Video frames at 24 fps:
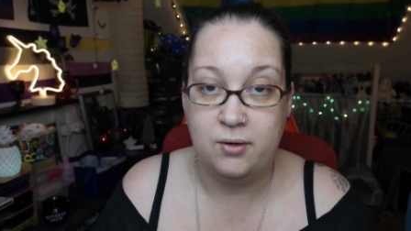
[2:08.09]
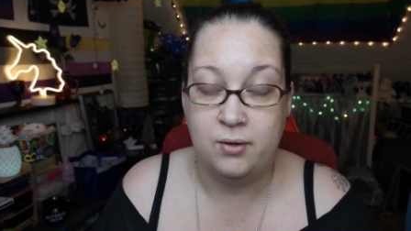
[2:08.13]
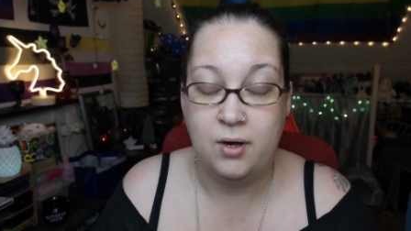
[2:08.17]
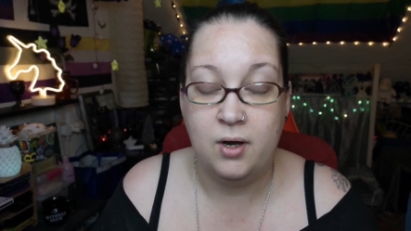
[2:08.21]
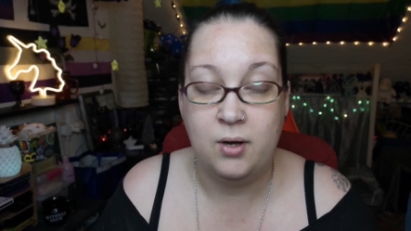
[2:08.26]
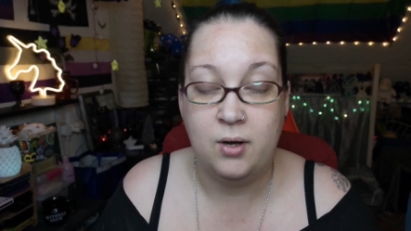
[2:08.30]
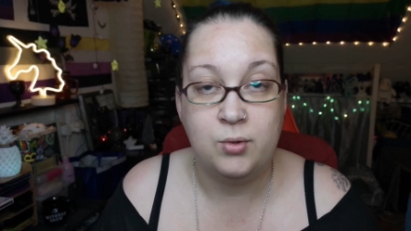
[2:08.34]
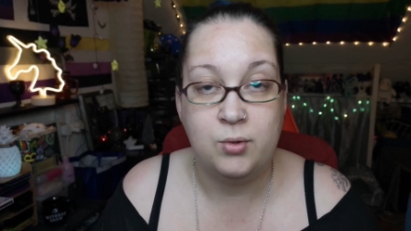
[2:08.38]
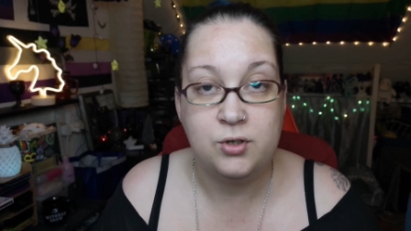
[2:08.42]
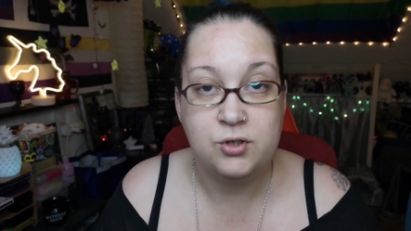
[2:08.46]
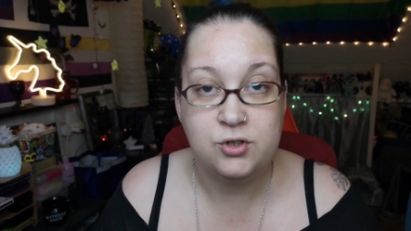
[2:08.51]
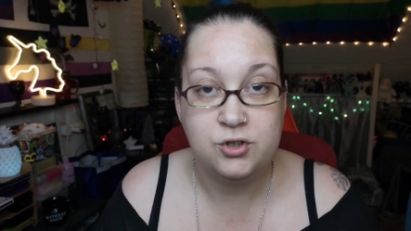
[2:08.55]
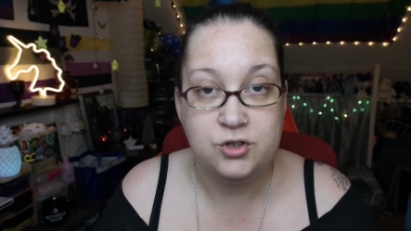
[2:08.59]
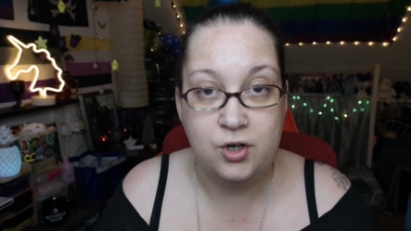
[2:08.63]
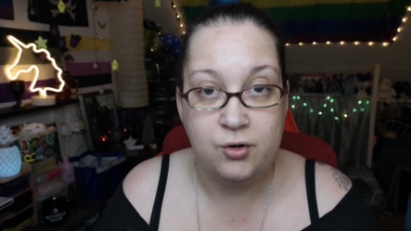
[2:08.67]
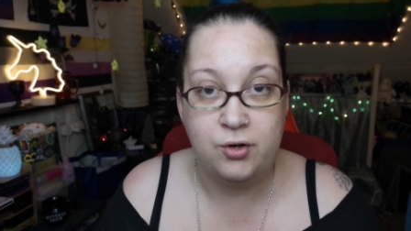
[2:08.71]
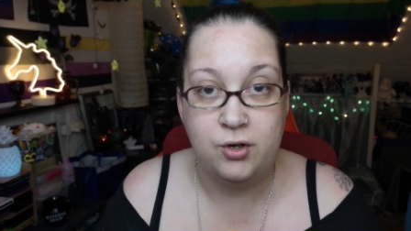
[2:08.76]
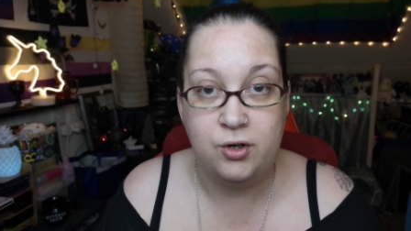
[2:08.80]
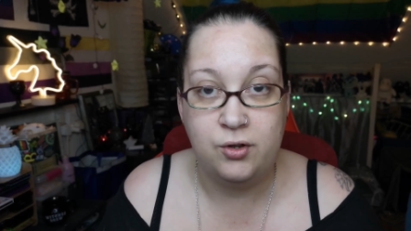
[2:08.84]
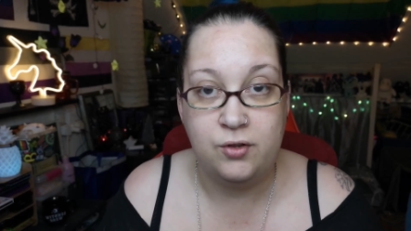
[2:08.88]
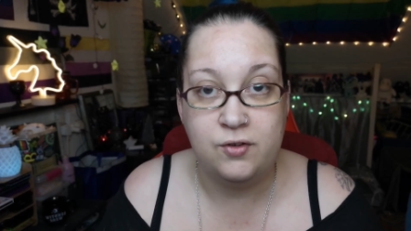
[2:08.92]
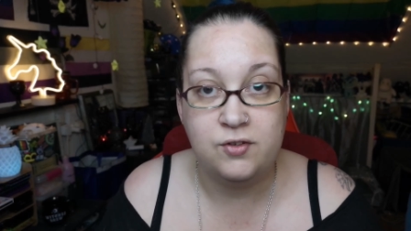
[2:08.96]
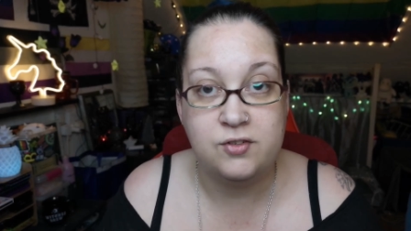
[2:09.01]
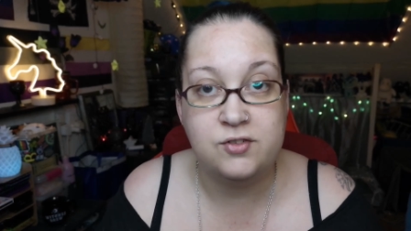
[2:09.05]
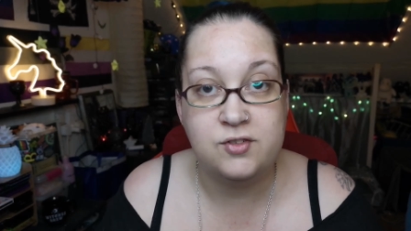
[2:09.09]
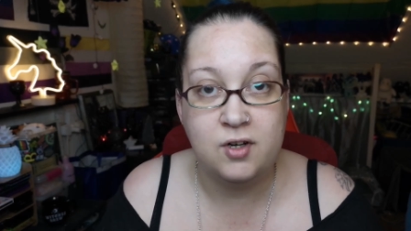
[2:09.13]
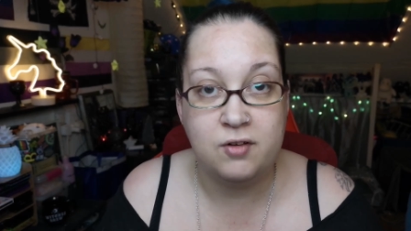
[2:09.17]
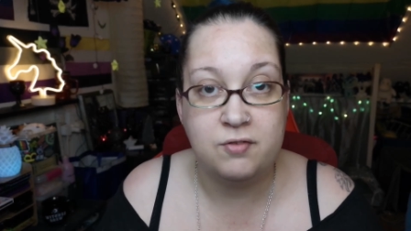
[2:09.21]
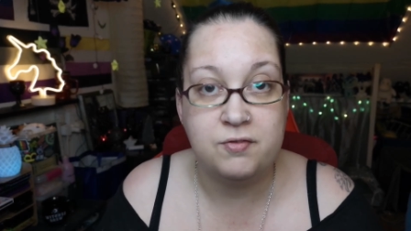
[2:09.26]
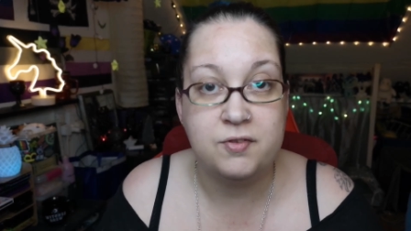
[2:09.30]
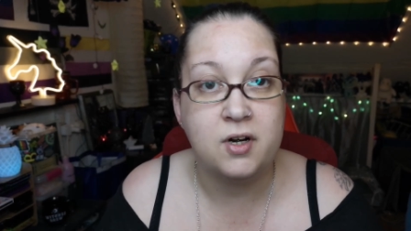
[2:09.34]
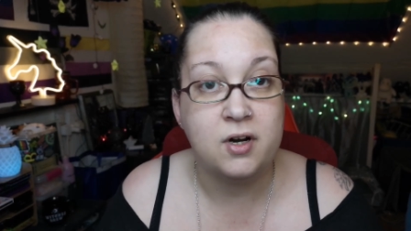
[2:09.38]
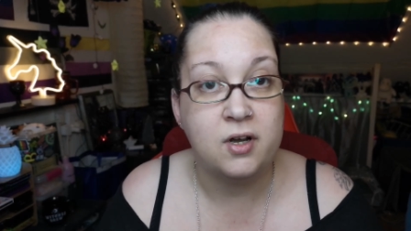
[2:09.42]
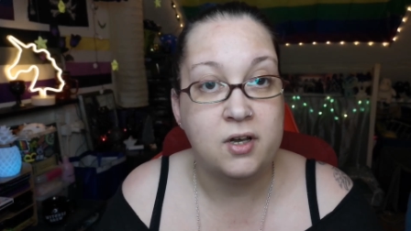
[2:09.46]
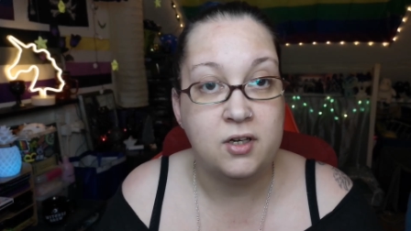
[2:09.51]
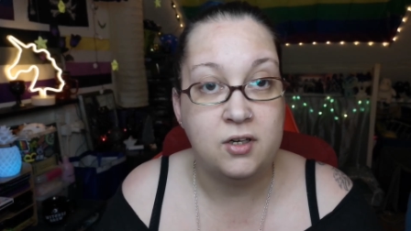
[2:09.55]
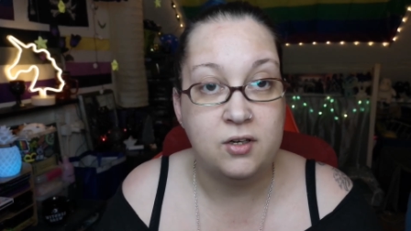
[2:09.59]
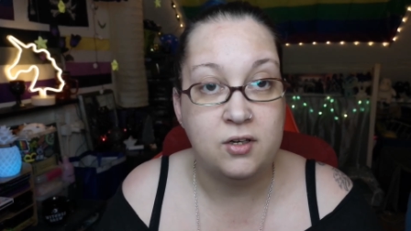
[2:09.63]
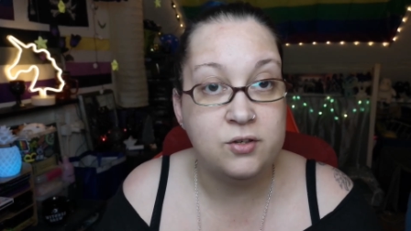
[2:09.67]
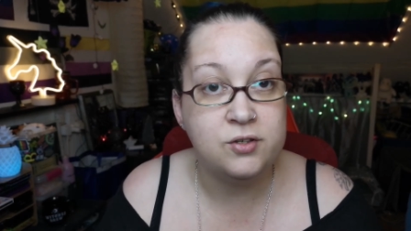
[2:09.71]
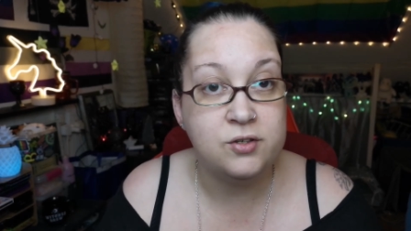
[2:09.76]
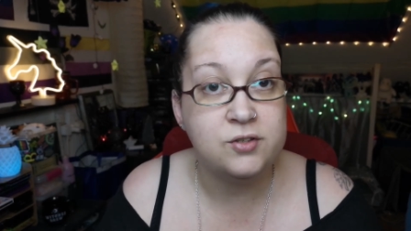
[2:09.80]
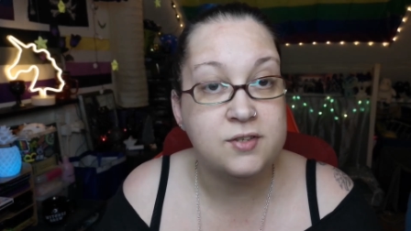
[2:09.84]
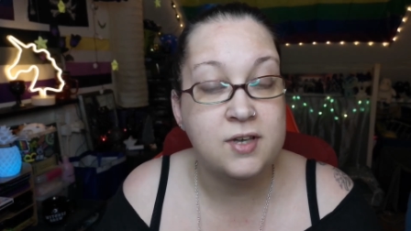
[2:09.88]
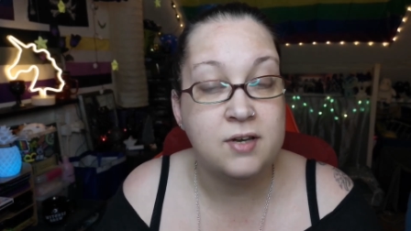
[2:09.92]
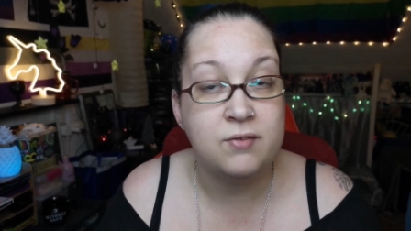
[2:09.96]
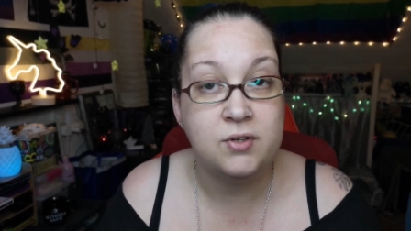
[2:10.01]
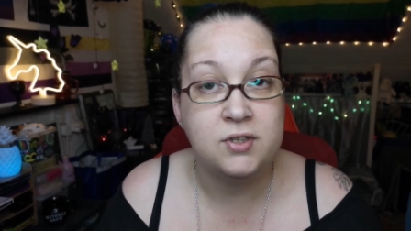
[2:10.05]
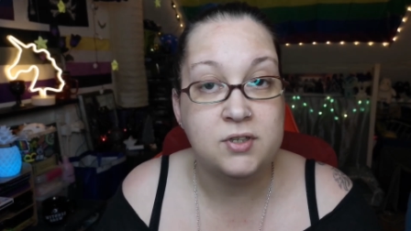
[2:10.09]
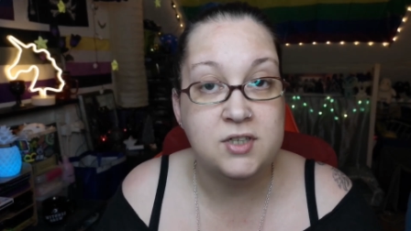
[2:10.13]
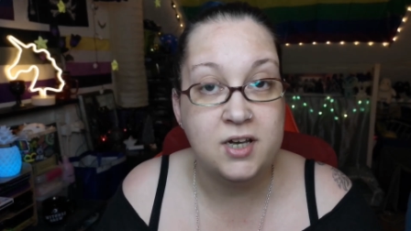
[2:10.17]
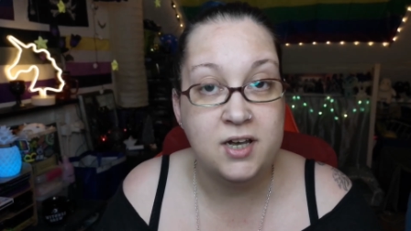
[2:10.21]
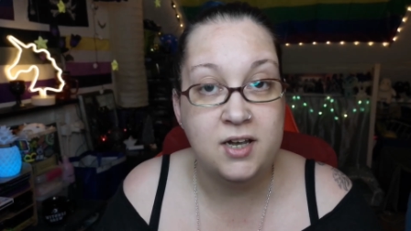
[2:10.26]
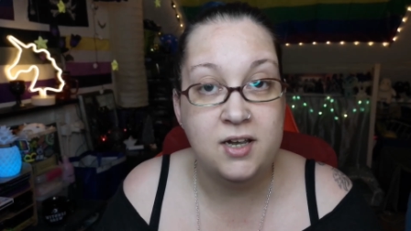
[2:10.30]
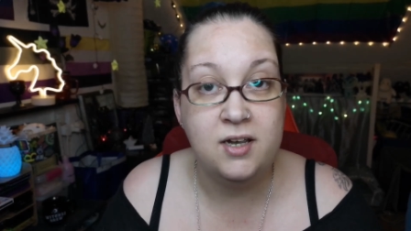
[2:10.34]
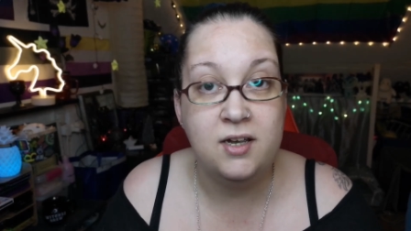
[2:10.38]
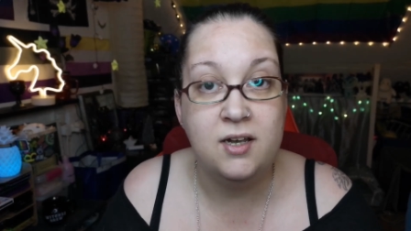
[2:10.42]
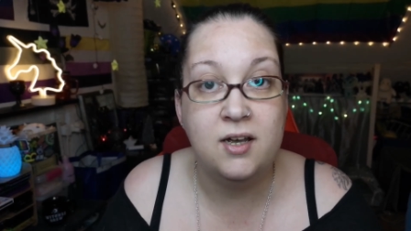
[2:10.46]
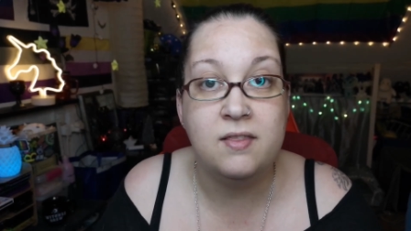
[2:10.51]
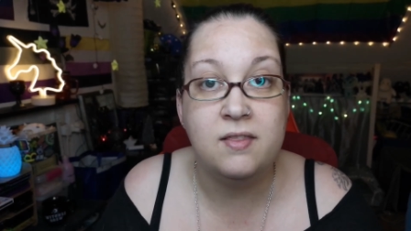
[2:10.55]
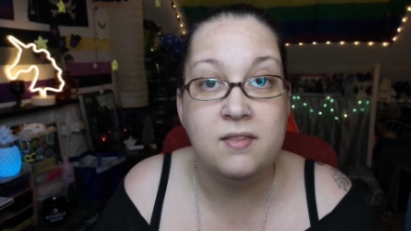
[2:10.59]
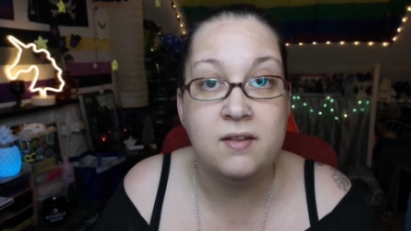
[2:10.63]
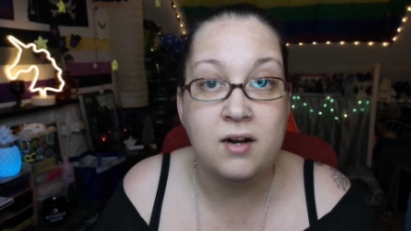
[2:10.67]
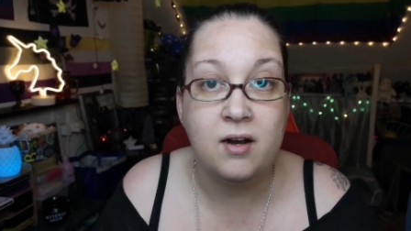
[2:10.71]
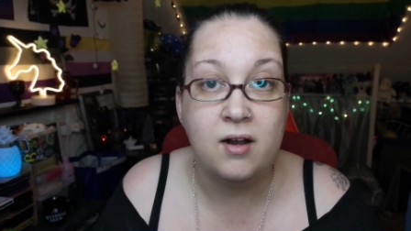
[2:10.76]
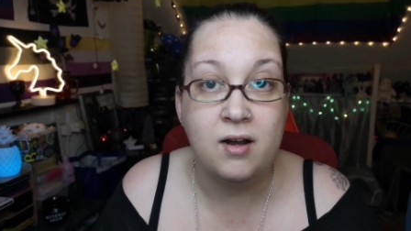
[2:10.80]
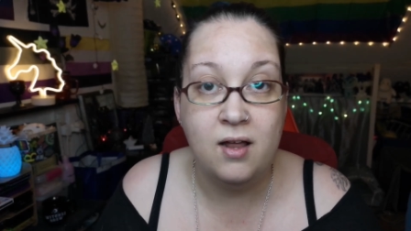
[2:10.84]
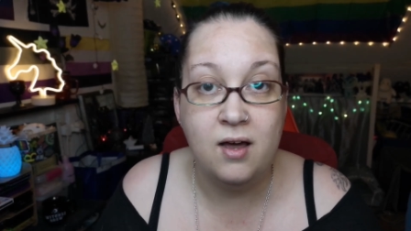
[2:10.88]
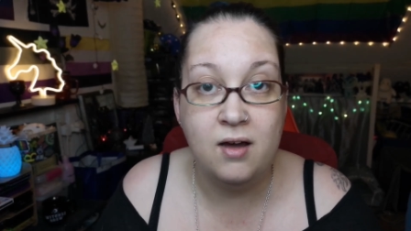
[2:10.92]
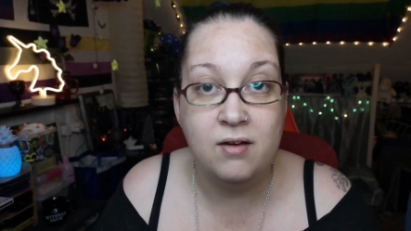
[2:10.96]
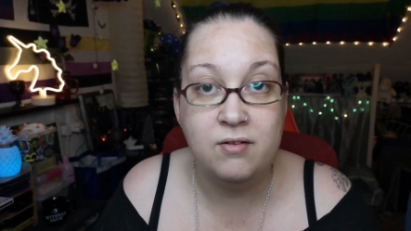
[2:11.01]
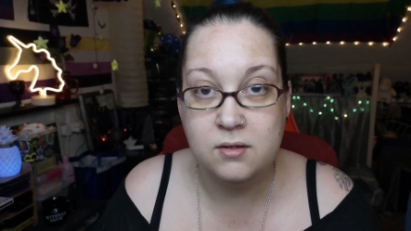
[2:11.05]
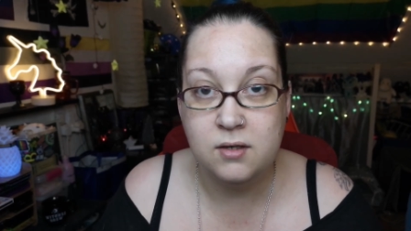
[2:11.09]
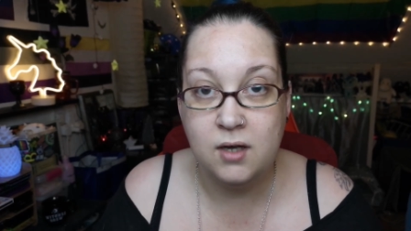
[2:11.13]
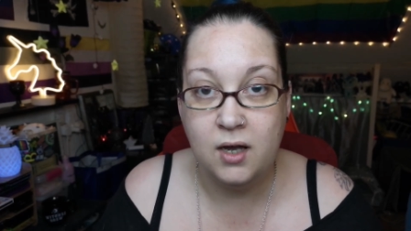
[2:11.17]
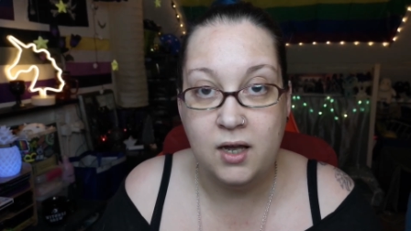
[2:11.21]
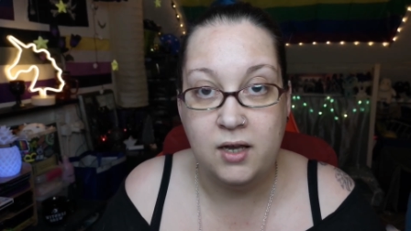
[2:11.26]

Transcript: I want to show you the stuff that I use every day and that I love,